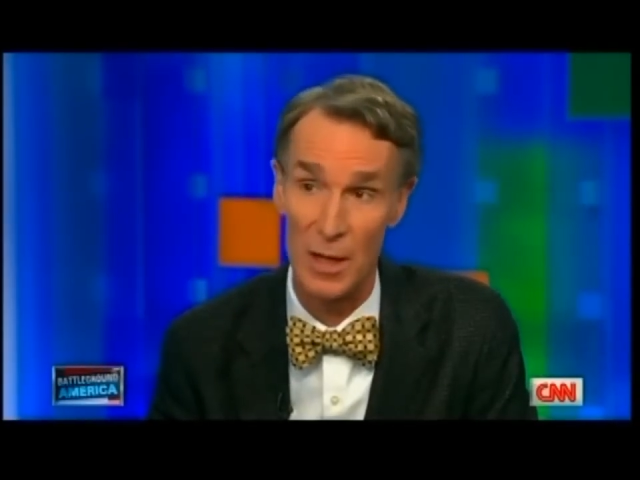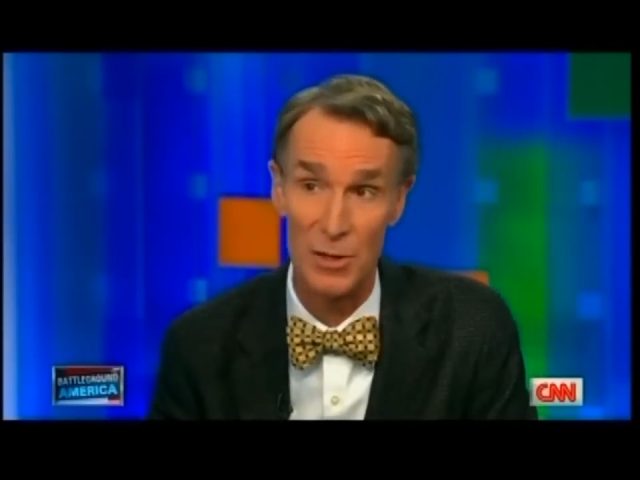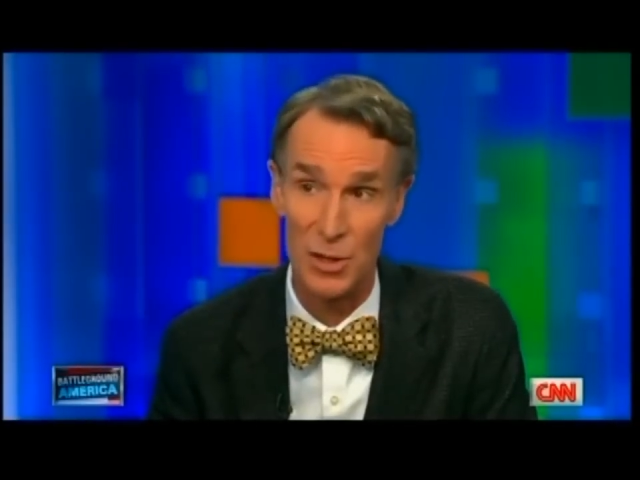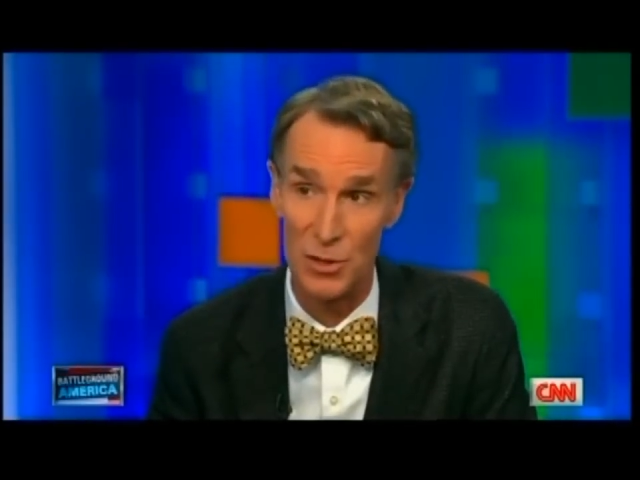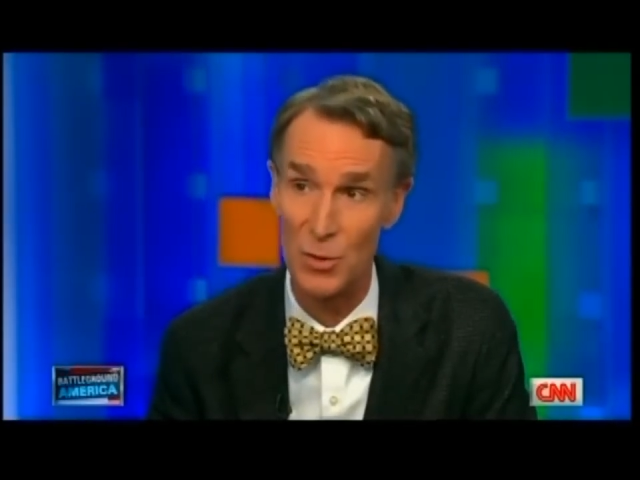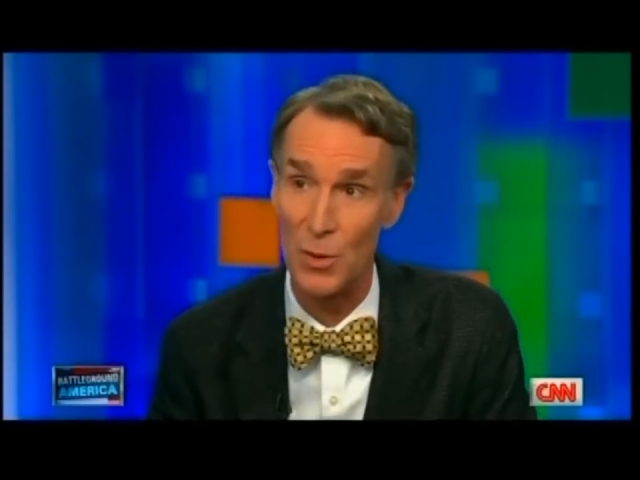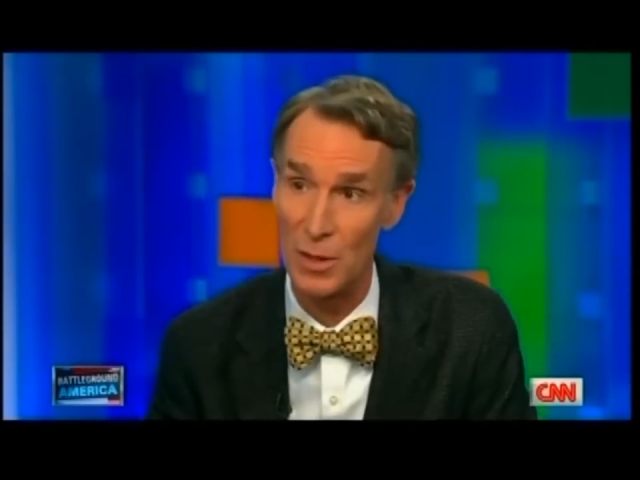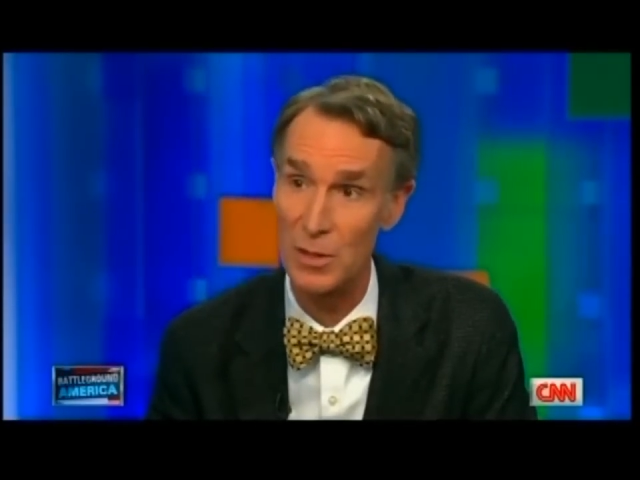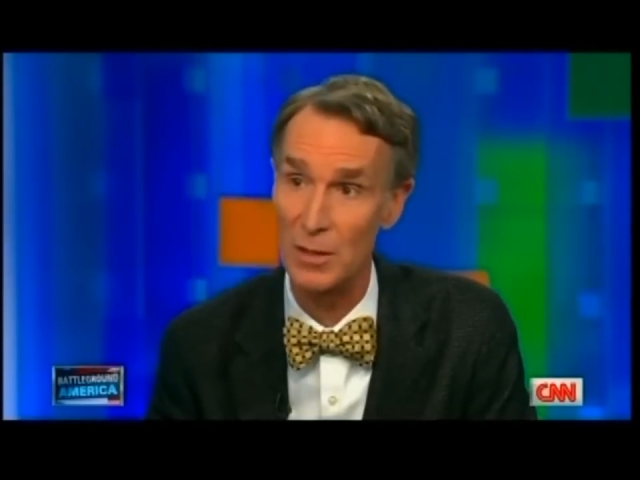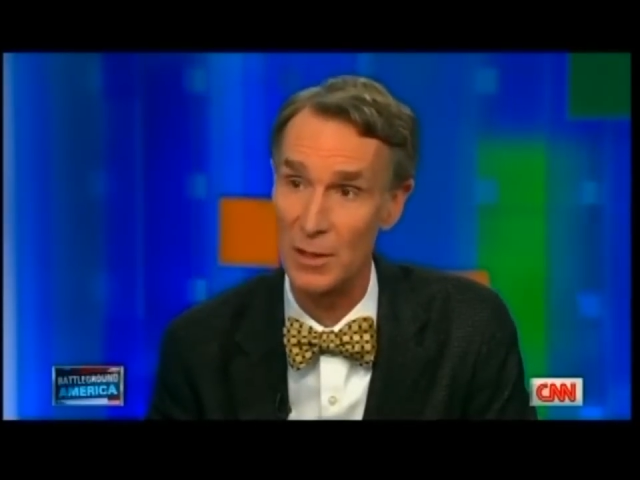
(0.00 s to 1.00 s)
energy
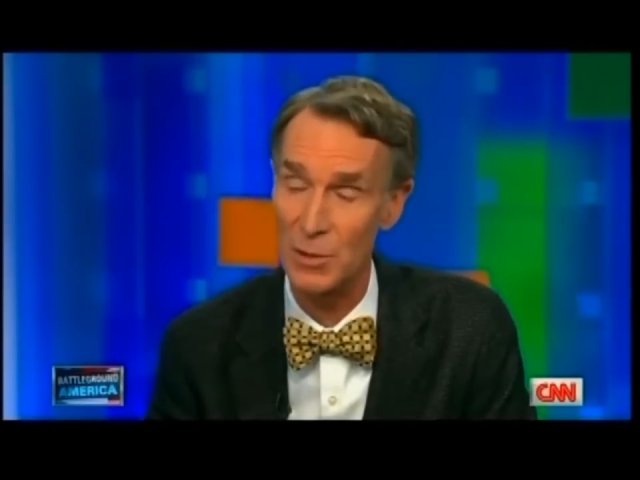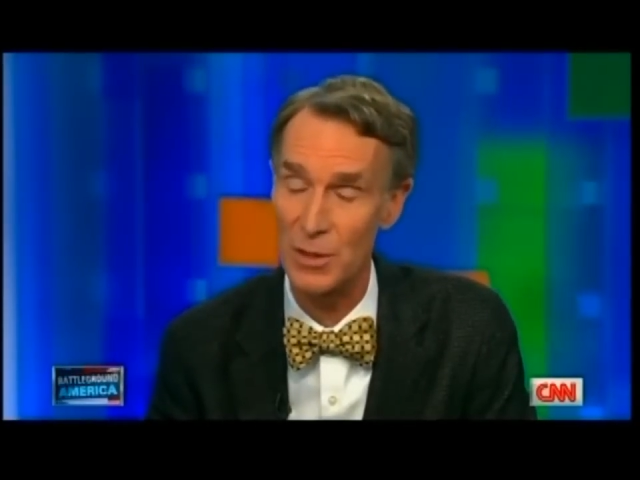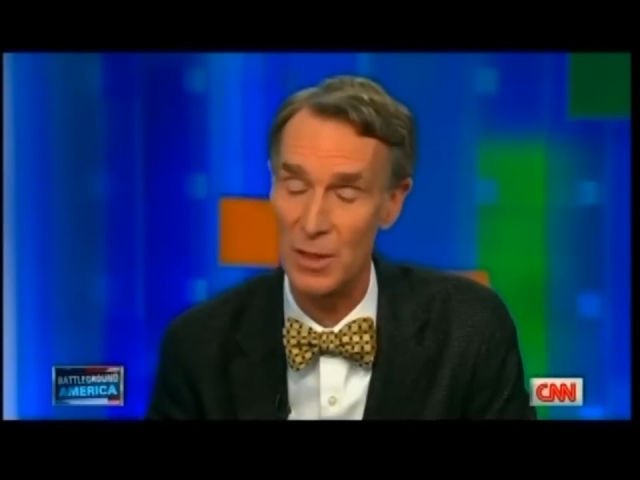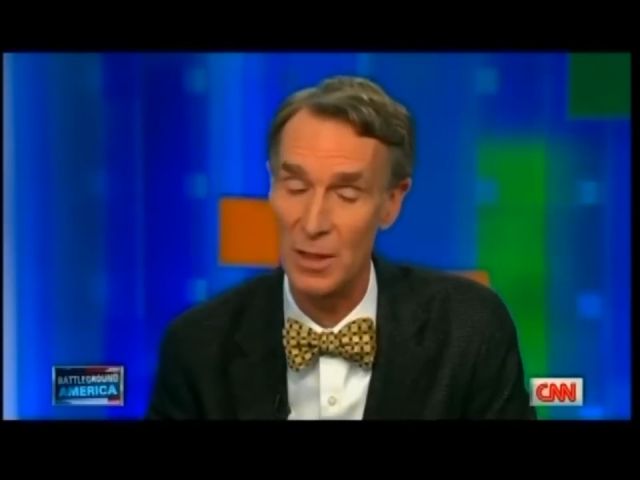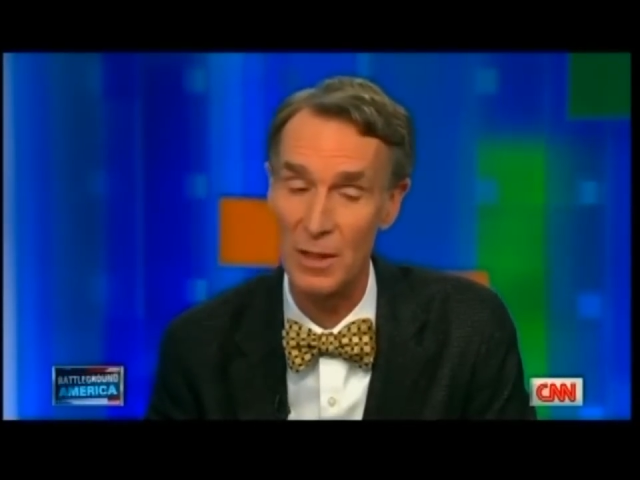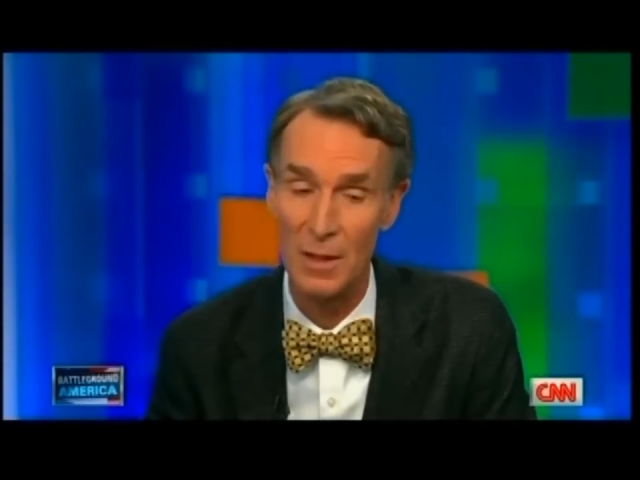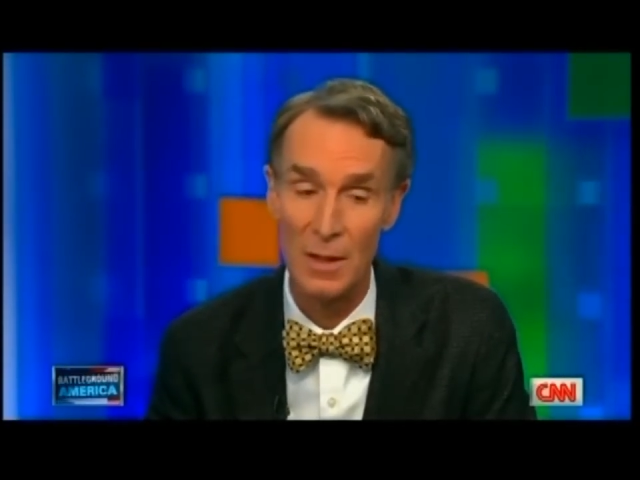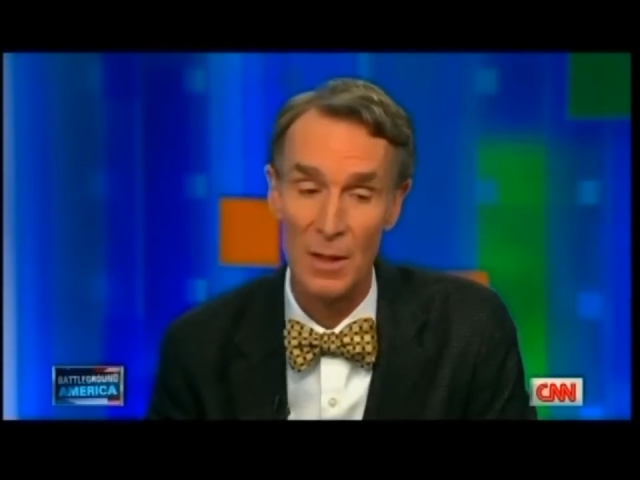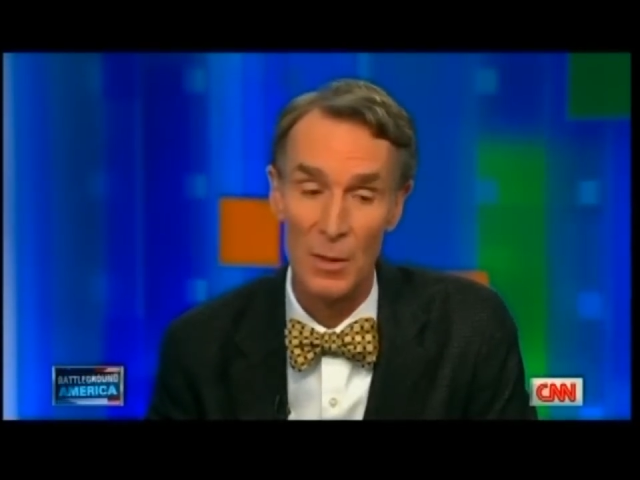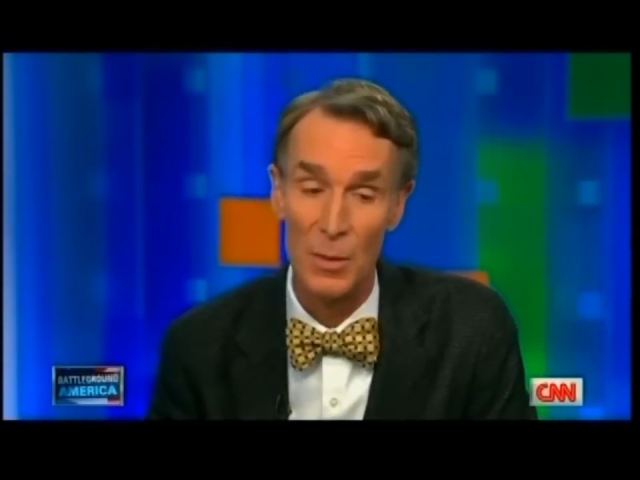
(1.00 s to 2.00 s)
storage, electricity,
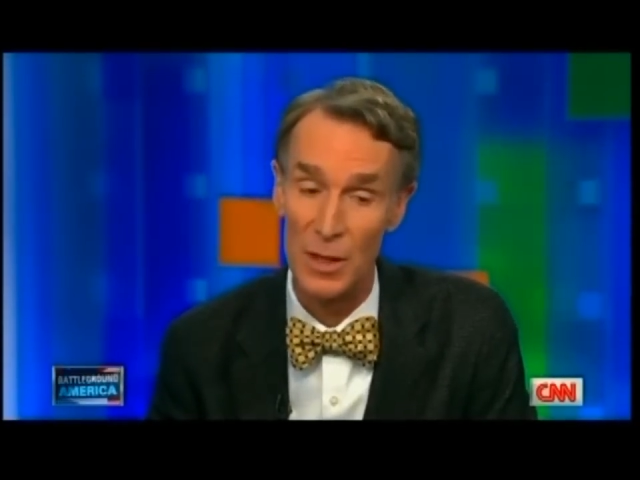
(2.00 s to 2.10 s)
we